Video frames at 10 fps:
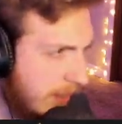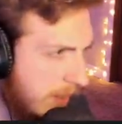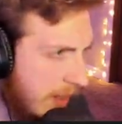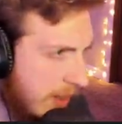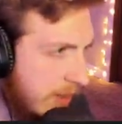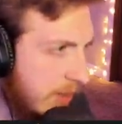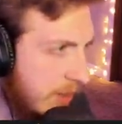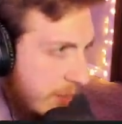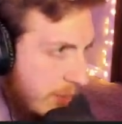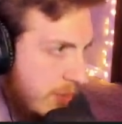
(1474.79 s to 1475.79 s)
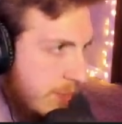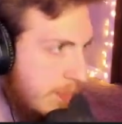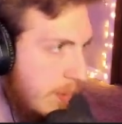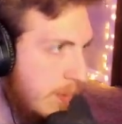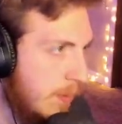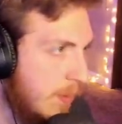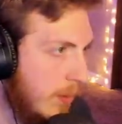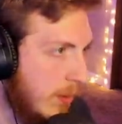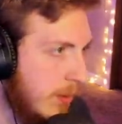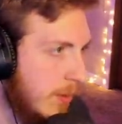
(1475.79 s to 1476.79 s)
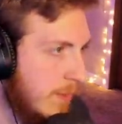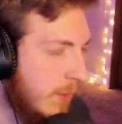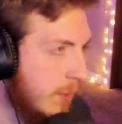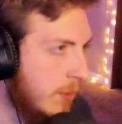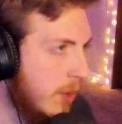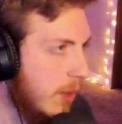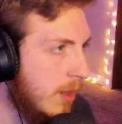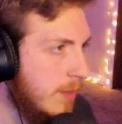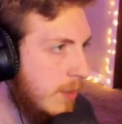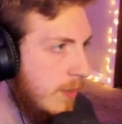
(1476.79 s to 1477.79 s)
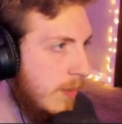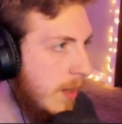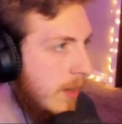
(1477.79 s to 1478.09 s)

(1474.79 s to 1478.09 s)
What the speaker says: That's what you wore the first time today.